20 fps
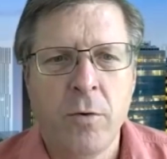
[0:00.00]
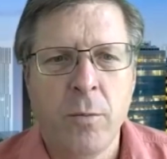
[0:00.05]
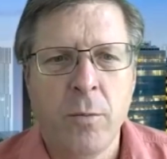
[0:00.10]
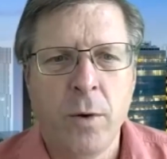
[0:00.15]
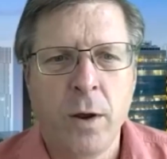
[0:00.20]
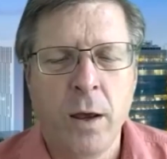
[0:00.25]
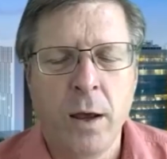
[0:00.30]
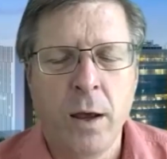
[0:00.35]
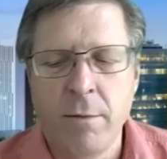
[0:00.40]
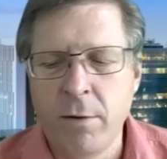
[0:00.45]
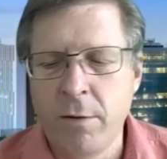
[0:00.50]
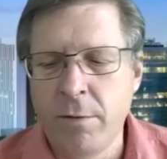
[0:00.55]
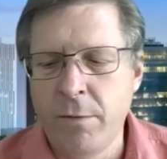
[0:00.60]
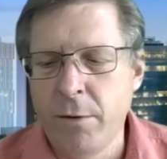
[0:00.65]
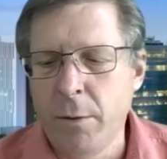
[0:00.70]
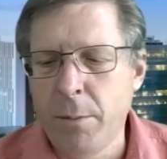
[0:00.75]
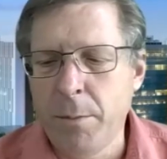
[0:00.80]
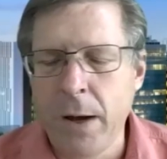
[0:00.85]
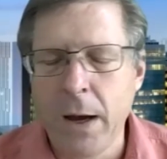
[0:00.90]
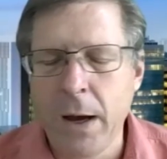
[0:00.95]
we have a
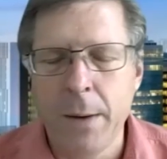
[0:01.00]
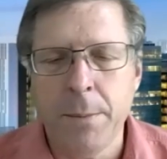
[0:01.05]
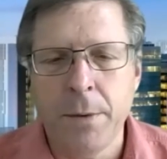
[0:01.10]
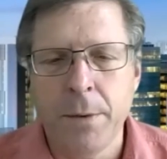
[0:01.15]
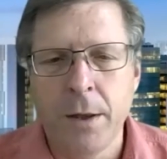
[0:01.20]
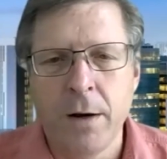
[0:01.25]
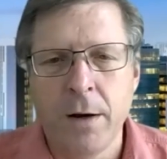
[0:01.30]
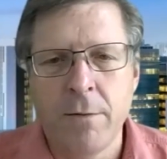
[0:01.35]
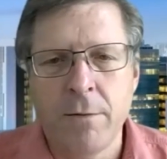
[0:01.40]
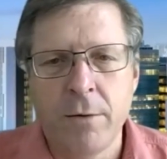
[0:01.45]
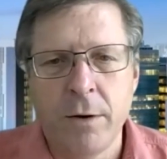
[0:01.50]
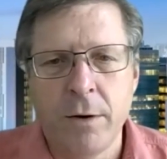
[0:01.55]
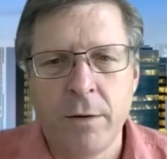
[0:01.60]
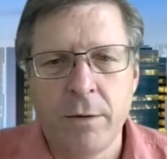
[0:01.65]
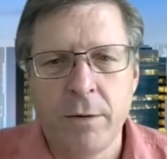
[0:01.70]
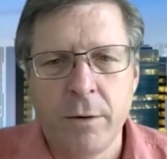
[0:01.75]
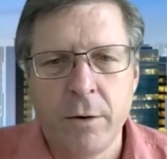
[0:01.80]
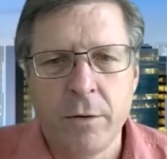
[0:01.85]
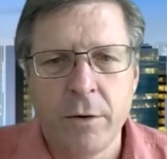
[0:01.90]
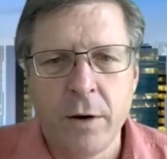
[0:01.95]
full pipeline of
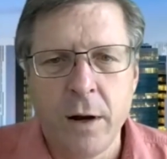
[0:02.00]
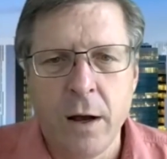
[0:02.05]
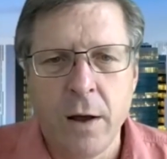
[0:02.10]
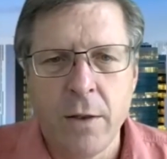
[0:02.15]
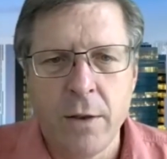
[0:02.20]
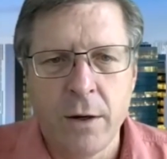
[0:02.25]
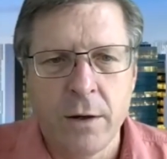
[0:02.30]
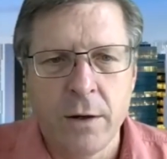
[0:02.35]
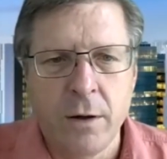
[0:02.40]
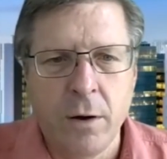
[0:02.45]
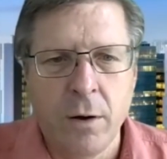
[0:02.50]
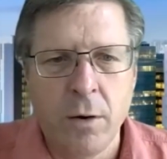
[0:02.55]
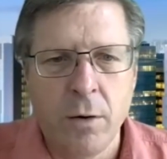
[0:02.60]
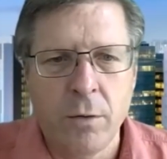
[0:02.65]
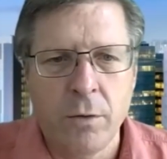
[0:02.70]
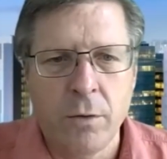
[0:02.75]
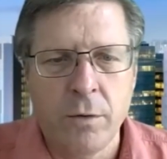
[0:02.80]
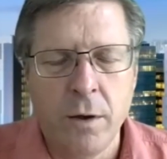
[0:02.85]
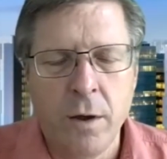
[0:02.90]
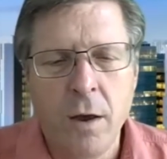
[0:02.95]
research now that
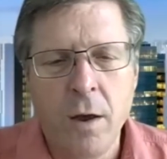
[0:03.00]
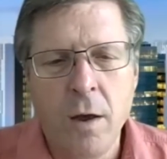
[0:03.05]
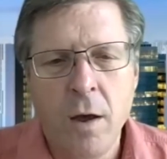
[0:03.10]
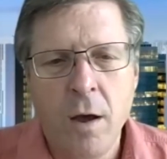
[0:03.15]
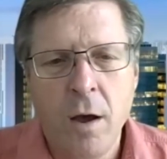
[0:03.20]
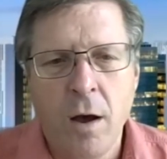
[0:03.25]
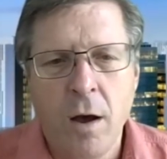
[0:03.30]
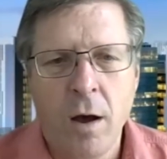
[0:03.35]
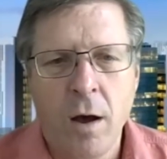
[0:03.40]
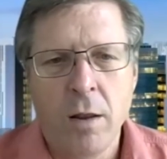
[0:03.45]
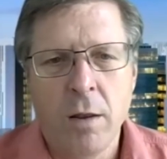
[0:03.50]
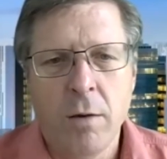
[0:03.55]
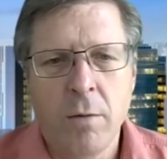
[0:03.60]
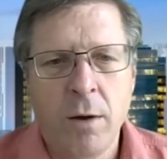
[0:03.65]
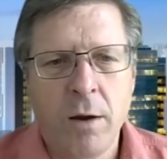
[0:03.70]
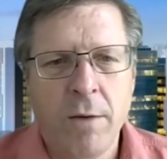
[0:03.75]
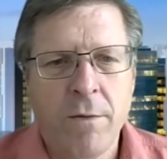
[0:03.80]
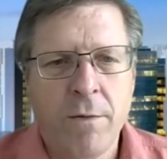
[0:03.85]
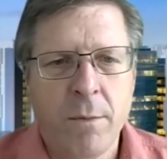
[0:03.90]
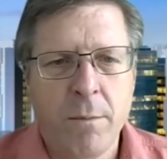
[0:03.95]
goes all the
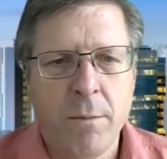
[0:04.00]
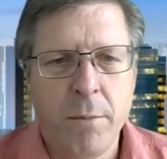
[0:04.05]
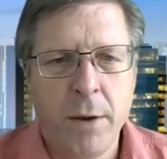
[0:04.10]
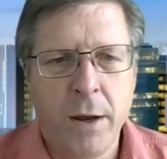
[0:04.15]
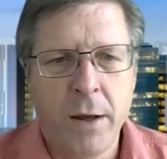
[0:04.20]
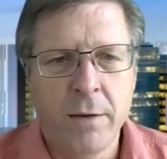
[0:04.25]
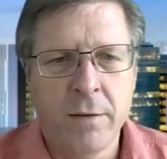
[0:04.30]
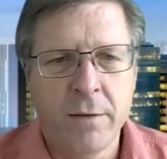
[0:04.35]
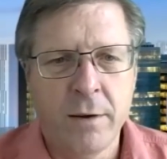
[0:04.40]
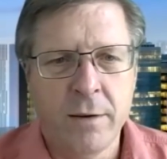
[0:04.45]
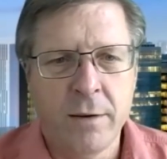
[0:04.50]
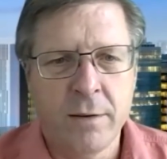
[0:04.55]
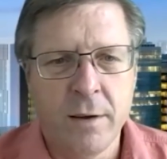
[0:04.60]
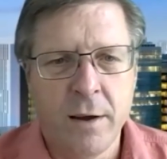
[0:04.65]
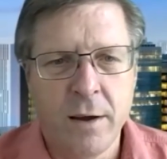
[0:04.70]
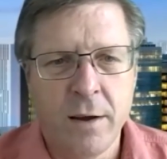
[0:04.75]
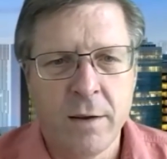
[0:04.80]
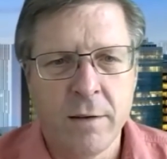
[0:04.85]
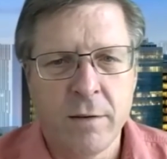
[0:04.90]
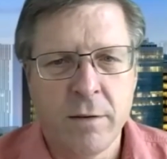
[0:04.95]
way from basic
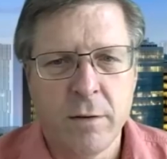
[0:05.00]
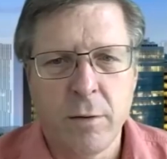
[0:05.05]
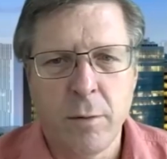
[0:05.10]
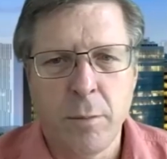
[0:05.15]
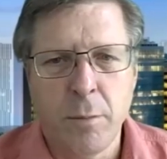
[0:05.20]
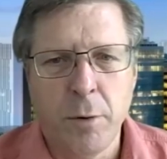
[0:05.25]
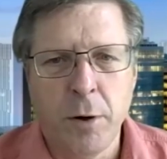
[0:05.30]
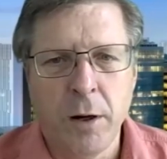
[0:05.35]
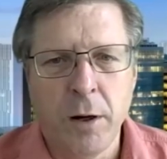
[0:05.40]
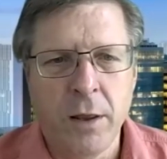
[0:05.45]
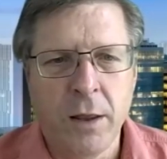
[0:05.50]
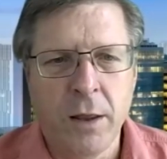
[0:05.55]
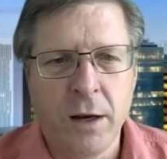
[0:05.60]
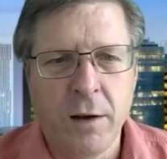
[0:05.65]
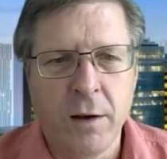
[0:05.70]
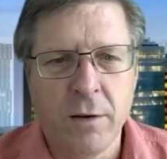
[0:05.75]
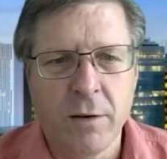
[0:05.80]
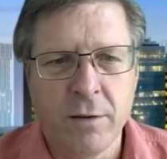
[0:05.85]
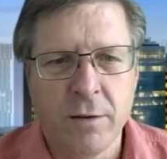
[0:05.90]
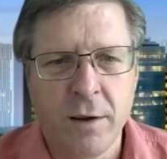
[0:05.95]
science through
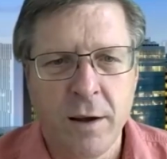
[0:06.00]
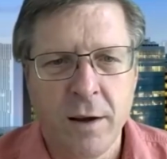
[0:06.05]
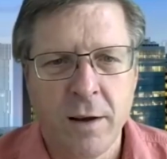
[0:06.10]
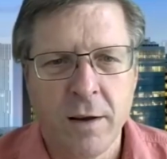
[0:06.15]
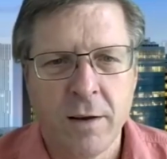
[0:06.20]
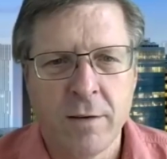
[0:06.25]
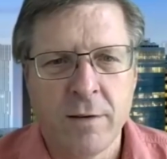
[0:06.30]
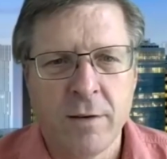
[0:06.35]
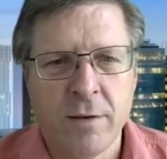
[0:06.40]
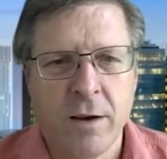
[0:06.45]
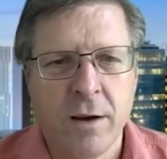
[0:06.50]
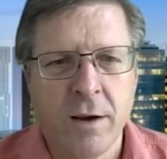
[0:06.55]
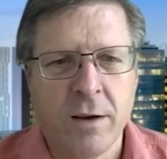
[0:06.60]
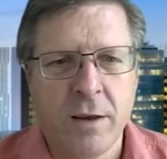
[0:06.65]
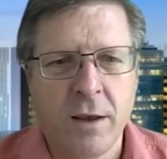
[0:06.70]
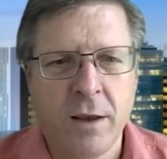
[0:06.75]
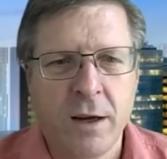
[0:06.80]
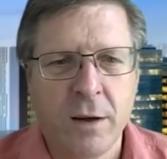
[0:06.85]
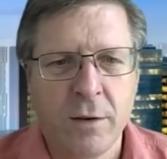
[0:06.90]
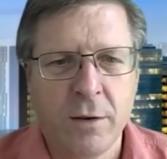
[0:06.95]
preclinical science, uh,
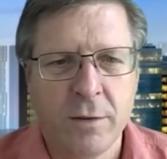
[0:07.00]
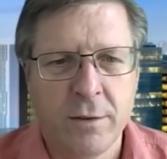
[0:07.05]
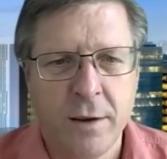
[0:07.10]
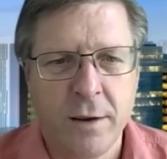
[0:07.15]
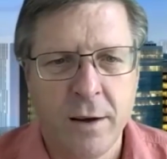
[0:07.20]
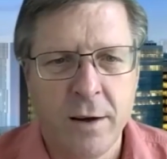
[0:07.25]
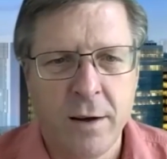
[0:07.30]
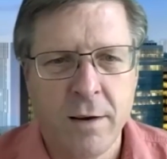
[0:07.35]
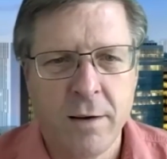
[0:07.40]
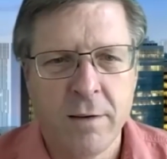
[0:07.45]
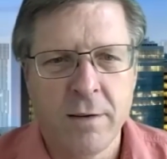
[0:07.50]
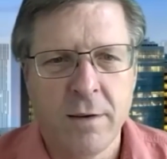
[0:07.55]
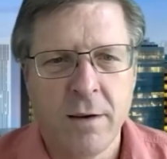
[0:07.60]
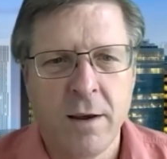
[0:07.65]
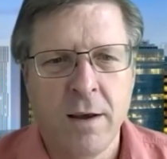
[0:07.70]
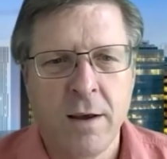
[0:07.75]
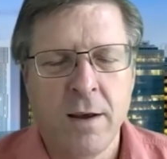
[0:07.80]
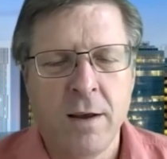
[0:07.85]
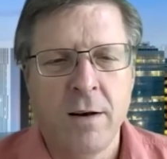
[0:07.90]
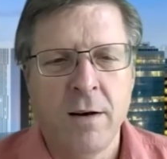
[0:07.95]
clinical studies,
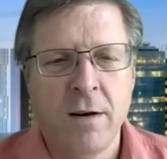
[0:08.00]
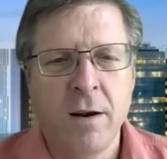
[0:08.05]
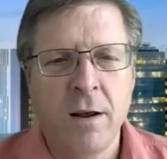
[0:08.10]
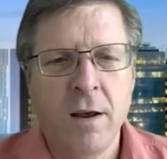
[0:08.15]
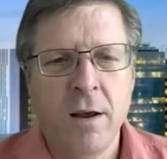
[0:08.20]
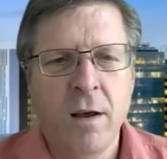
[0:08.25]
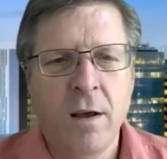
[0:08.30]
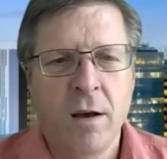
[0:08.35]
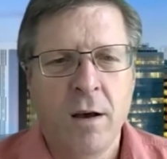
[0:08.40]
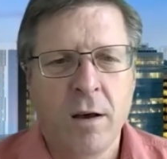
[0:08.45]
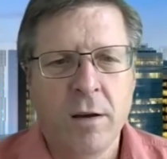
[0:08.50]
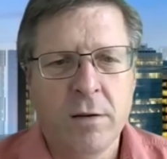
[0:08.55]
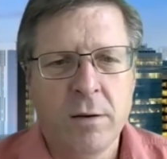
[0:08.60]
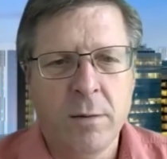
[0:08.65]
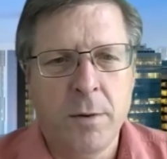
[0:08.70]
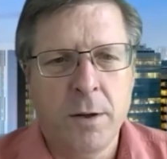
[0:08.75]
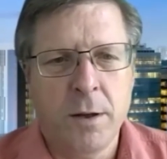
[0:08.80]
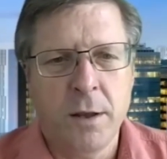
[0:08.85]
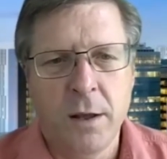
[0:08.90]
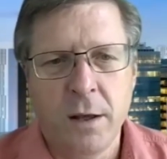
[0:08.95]
and
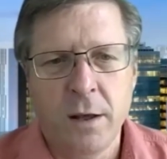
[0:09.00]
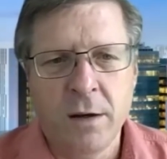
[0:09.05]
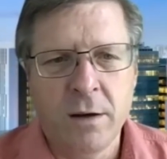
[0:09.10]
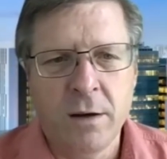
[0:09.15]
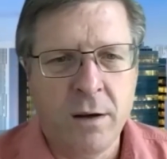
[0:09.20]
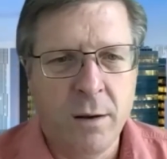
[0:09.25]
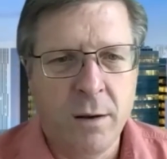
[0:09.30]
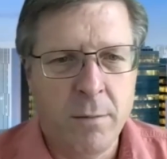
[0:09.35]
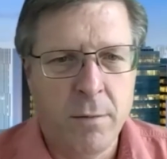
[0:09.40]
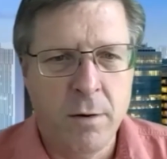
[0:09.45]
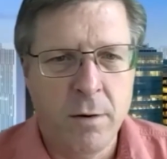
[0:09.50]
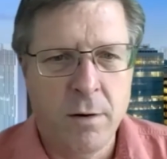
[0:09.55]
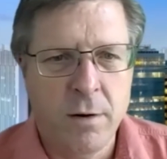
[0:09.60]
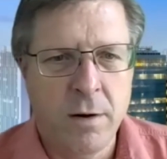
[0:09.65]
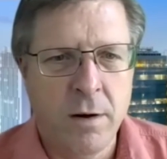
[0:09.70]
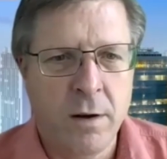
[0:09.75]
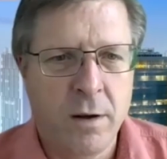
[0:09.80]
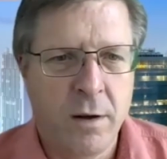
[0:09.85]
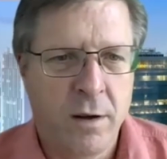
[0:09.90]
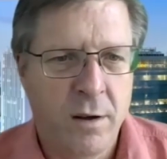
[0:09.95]
ultimately into
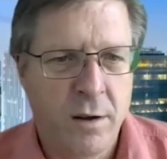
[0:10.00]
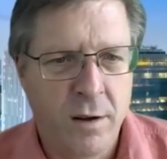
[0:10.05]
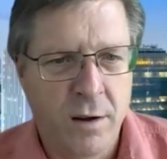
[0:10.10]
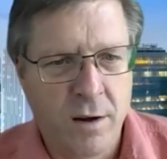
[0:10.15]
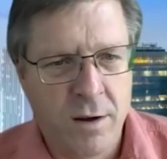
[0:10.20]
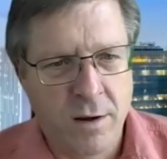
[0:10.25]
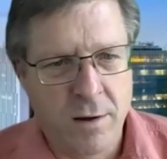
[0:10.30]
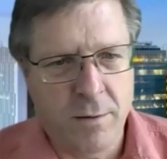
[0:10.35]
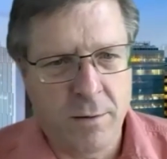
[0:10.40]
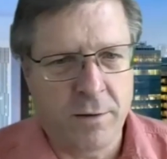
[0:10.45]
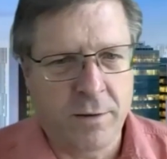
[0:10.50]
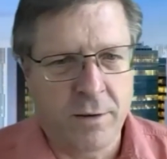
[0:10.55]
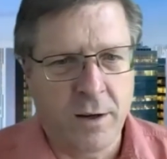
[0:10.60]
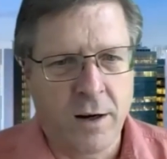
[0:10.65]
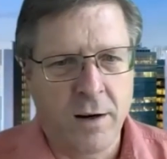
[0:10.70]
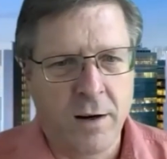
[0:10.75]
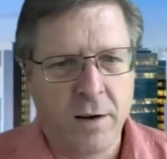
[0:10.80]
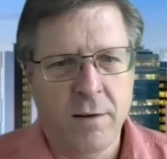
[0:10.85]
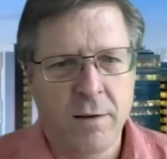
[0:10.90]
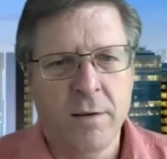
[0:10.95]
community um,
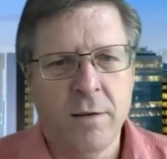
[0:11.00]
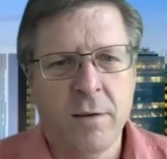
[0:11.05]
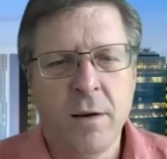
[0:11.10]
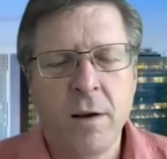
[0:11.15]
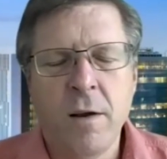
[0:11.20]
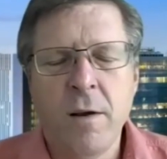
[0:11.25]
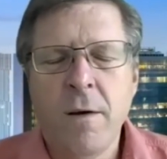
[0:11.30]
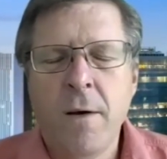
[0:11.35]
studies.